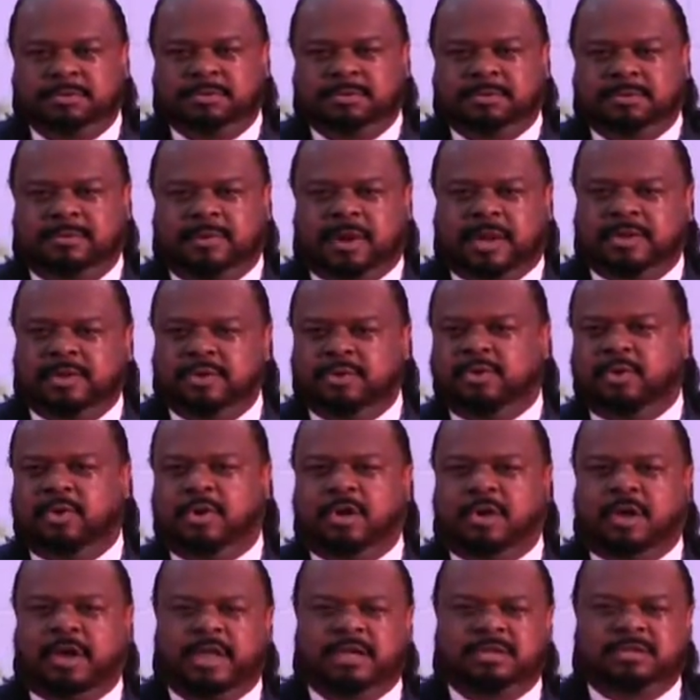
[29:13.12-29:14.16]
why you
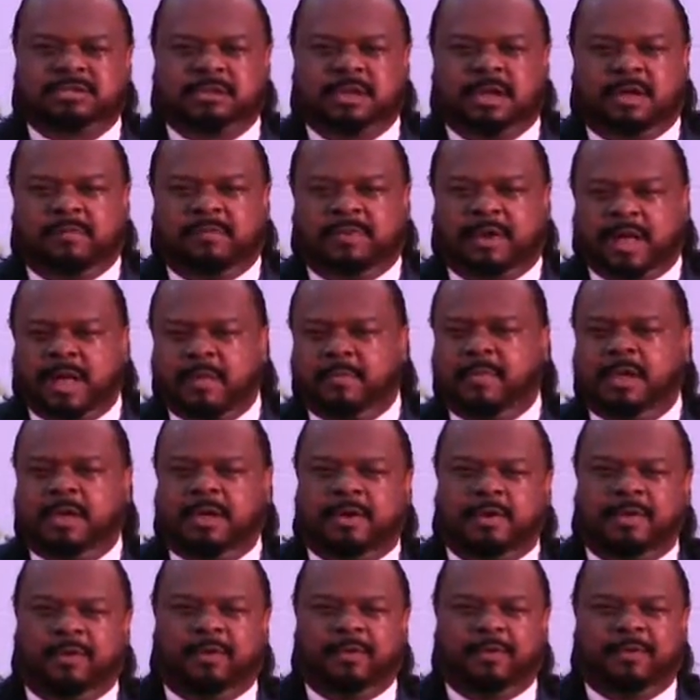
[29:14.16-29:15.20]
doing all that stuff, but I'm at
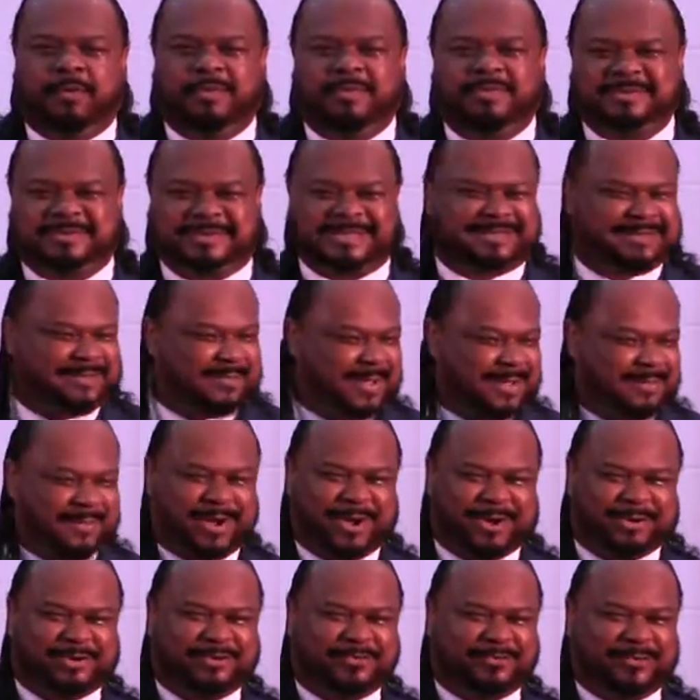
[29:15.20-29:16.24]
home. That's the way my
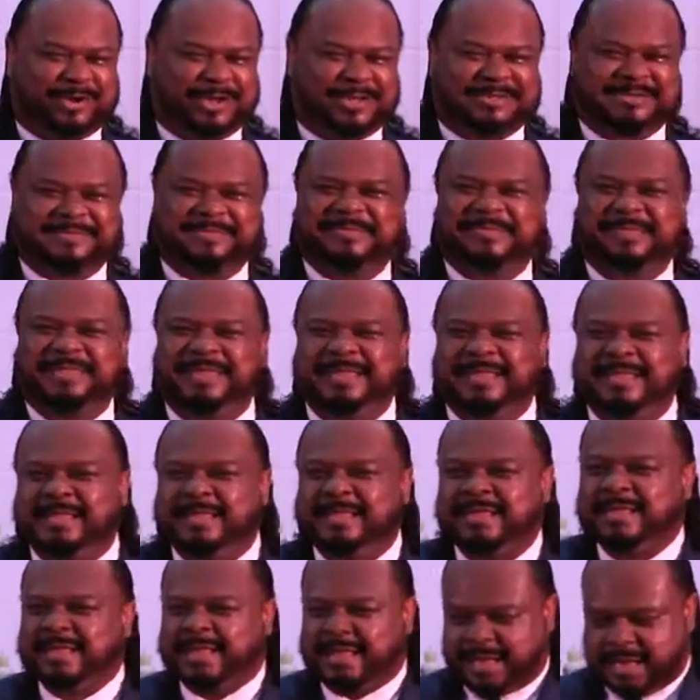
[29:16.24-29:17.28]
uncle was.
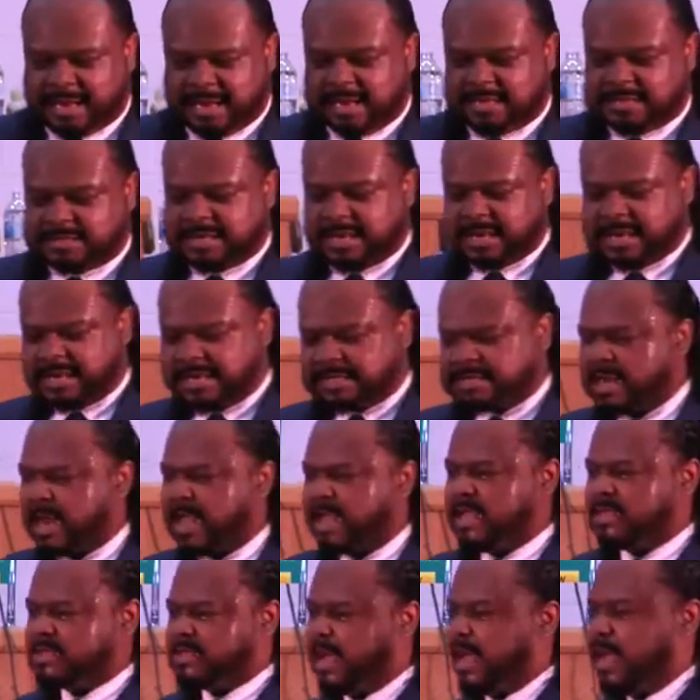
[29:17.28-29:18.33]
And he said, I'm
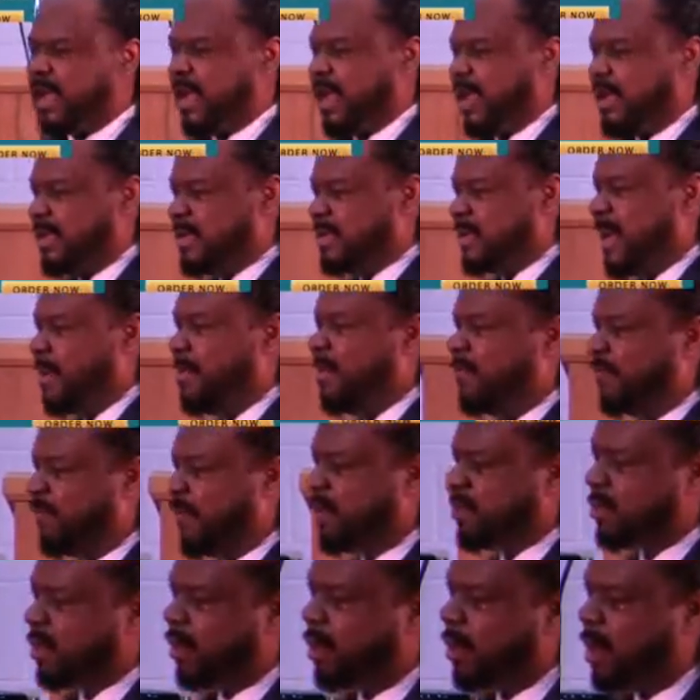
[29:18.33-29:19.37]
going to
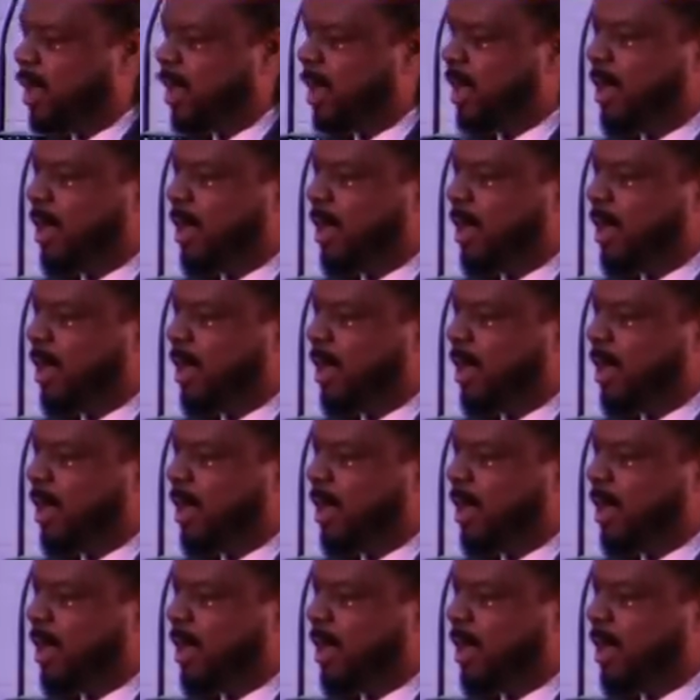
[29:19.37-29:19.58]
fix her.